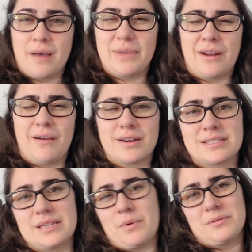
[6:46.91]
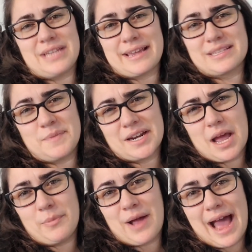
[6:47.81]
It honestly won't take us but a
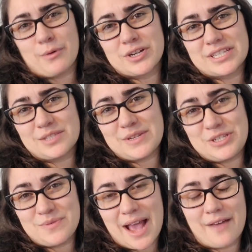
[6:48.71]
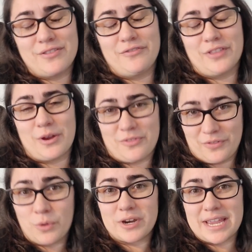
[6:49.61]
couple hours because we do have the
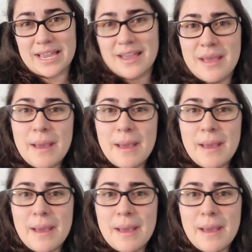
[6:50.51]
flooring,